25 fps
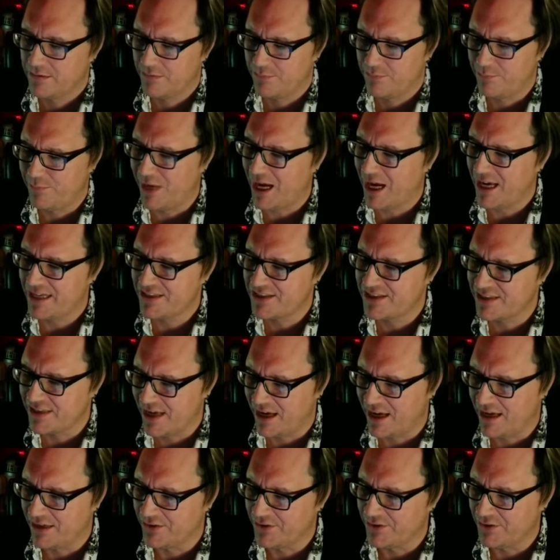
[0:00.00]
My
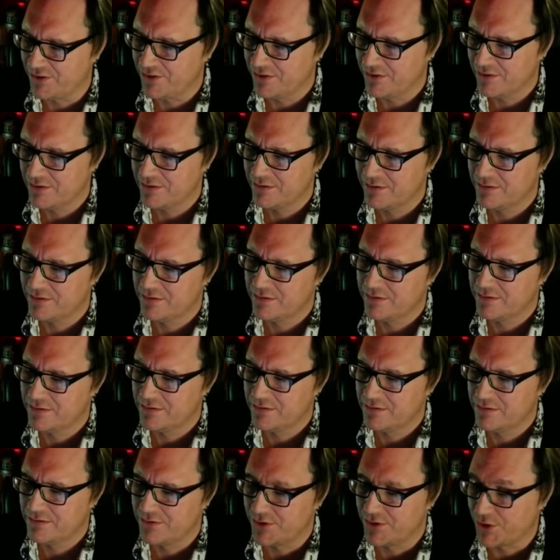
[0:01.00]
son,
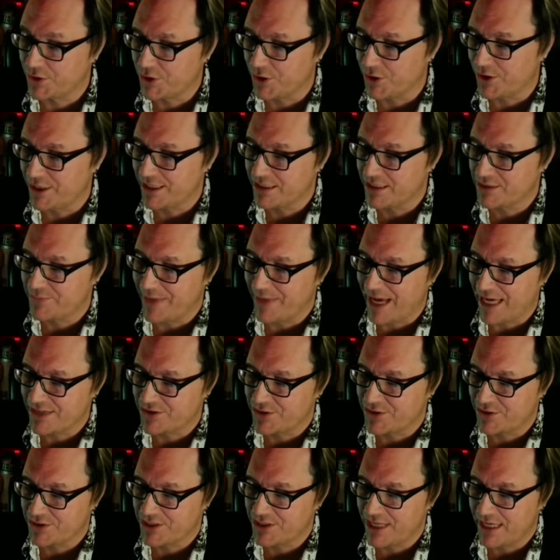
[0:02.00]
the courteous
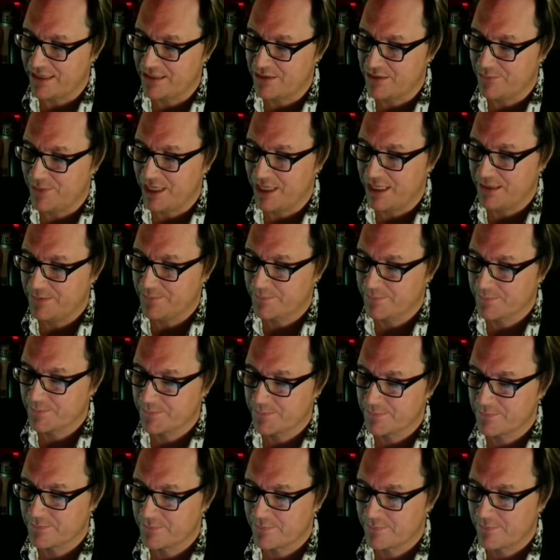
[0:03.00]
master said to me,
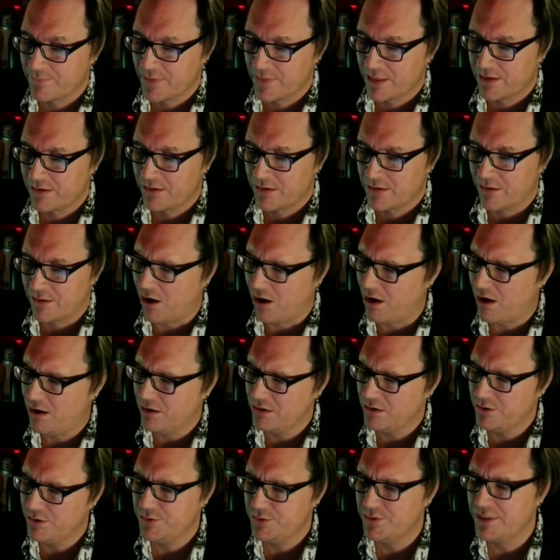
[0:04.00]

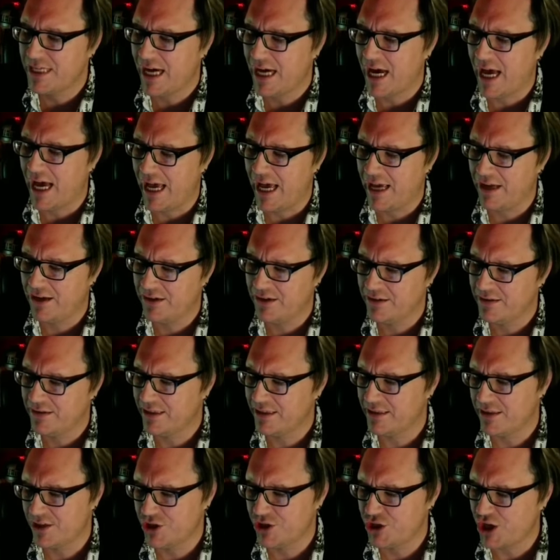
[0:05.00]
all who die
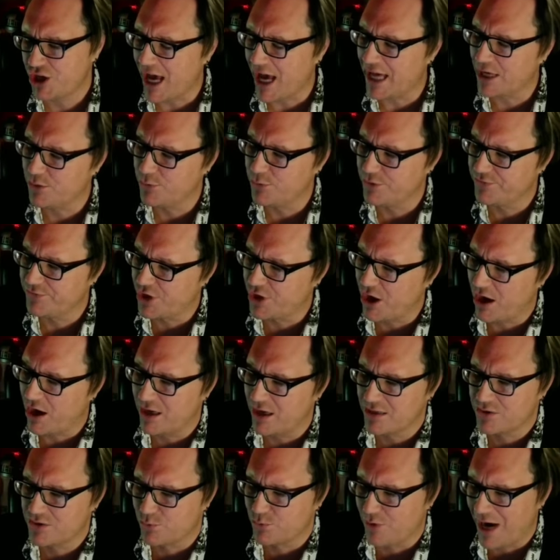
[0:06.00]
in the shadow of
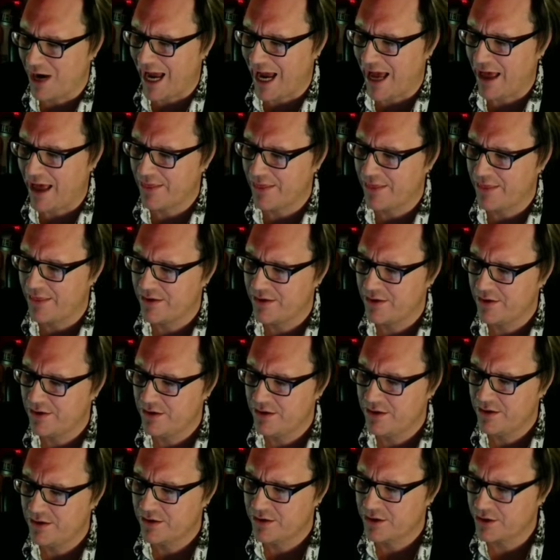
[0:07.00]
God's wrath
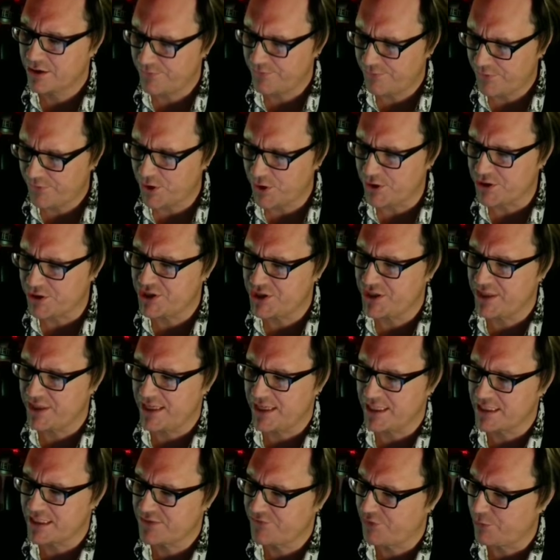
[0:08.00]
converge to
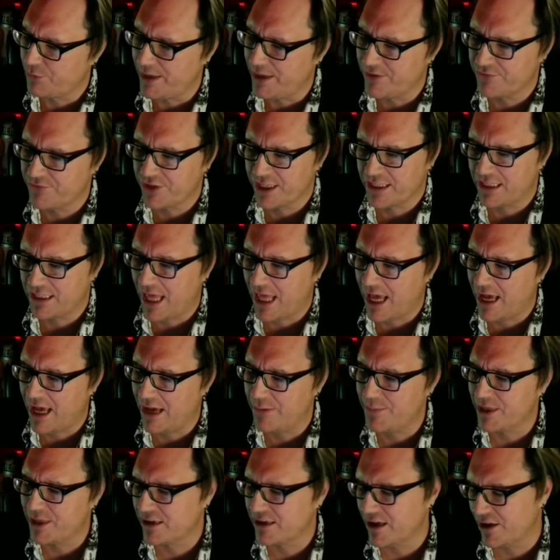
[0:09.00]
this from every
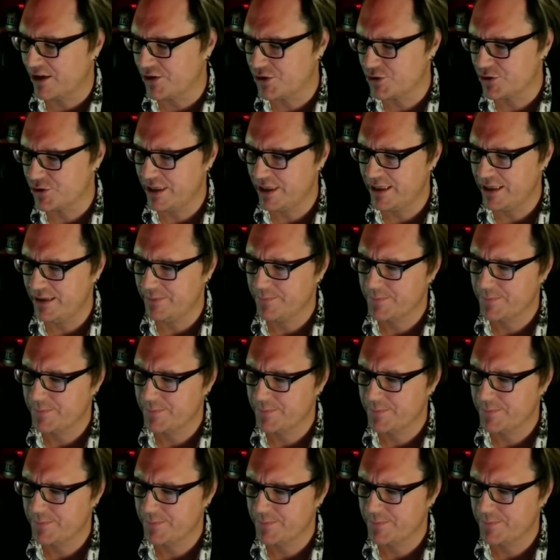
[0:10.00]
clime and country,